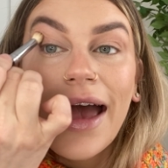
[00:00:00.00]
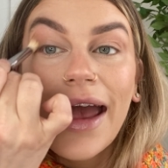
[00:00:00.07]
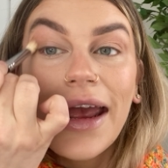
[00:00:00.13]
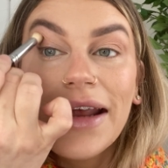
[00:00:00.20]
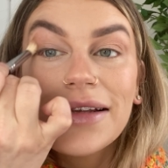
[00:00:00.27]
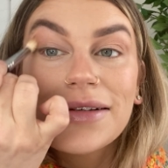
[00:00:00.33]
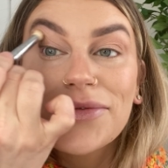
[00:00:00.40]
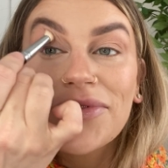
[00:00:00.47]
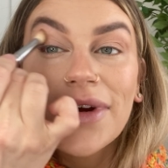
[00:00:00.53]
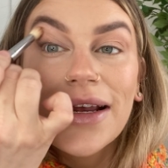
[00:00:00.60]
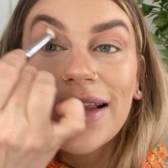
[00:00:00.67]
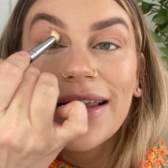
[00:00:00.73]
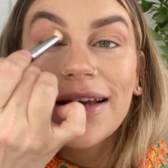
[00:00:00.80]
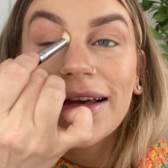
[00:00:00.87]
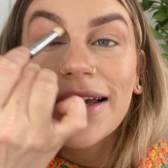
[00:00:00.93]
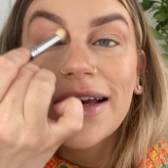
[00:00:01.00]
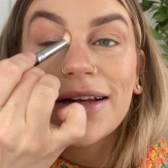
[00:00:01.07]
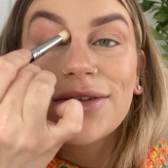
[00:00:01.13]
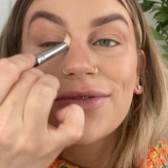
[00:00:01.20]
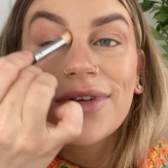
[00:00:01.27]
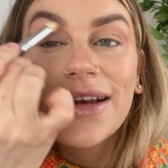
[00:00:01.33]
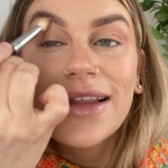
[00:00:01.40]
it
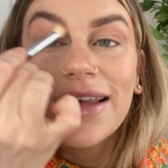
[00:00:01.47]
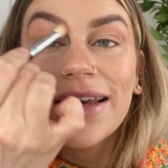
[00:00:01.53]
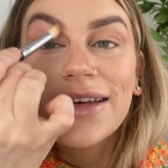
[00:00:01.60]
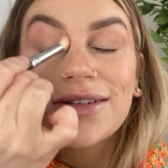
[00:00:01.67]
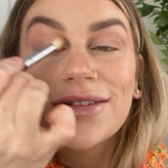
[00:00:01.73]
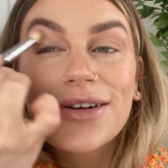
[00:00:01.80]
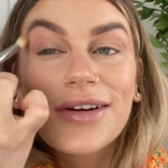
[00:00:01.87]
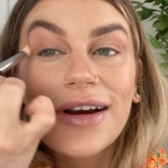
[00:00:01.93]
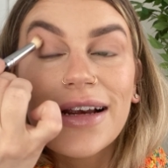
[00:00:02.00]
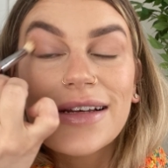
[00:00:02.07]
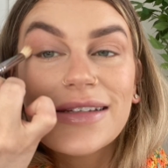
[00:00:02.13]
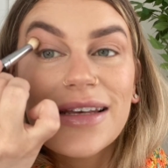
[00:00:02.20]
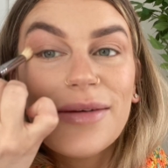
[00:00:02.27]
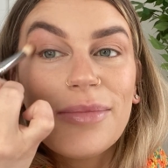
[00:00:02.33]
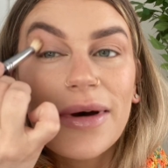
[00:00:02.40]
really is crazy,